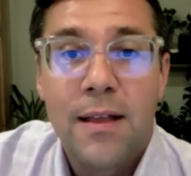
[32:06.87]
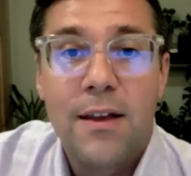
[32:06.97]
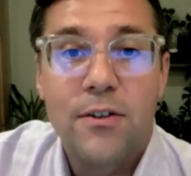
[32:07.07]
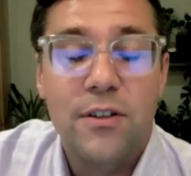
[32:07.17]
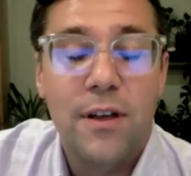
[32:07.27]

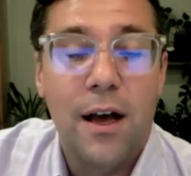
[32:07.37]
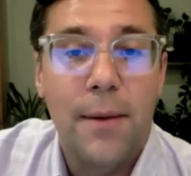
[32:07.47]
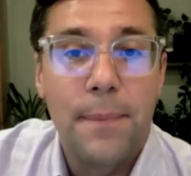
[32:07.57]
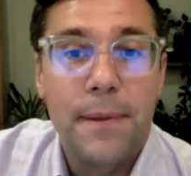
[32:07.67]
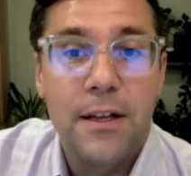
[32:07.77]
There's
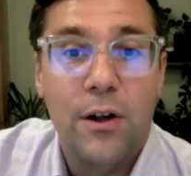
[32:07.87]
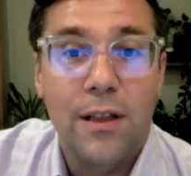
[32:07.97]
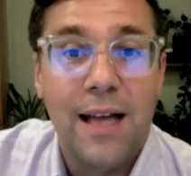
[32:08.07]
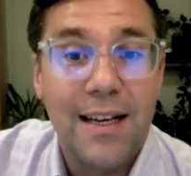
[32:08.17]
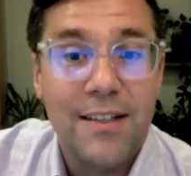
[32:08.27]
a
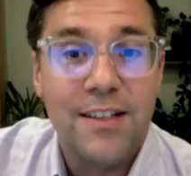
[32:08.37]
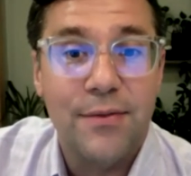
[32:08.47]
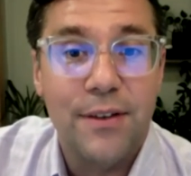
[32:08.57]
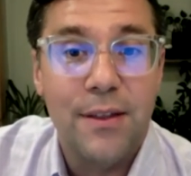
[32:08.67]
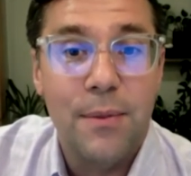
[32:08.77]
lot of
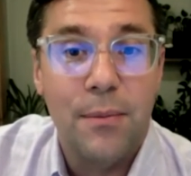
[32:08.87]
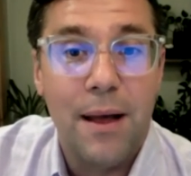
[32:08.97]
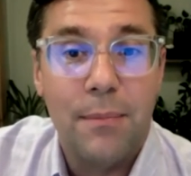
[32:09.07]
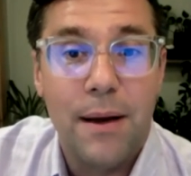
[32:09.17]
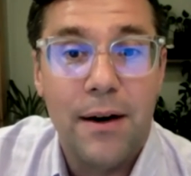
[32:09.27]
stuff in the
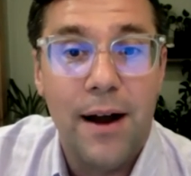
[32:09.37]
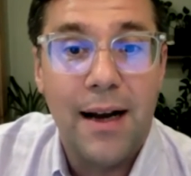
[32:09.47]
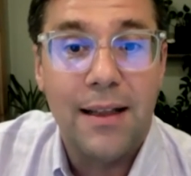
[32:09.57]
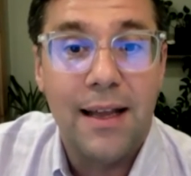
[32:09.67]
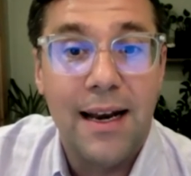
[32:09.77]
Buildback Better
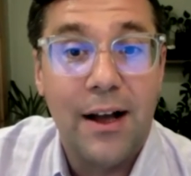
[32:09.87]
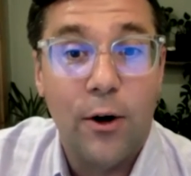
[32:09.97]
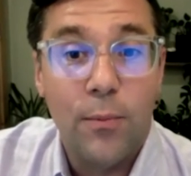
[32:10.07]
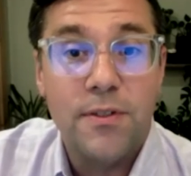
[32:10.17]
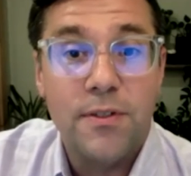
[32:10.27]
Act that
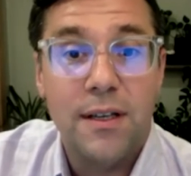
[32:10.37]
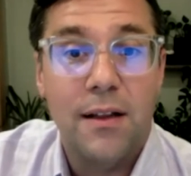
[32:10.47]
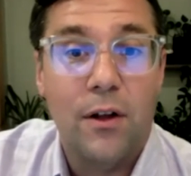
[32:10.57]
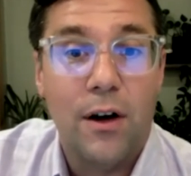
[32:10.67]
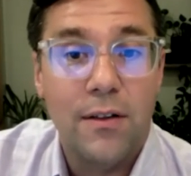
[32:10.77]
helps
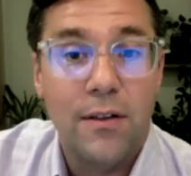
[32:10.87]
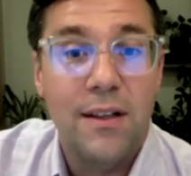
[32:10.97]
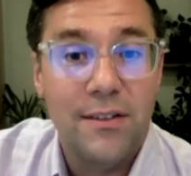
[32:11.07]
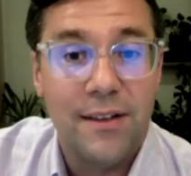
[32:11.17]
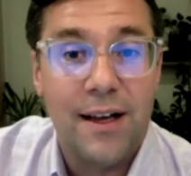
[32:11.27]
along
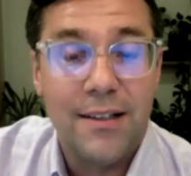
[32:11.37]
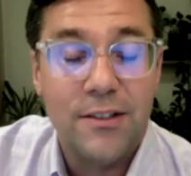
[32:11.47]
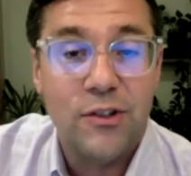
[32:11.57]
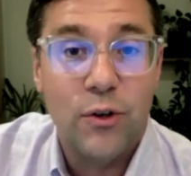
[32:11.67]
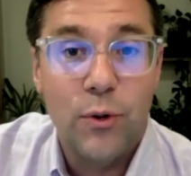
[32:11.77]
these
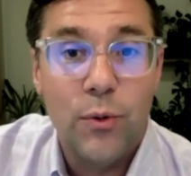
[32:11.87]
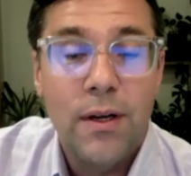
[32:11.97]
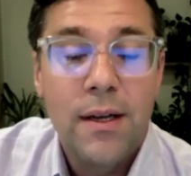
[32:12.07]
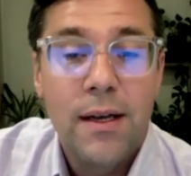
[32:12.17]
lines too,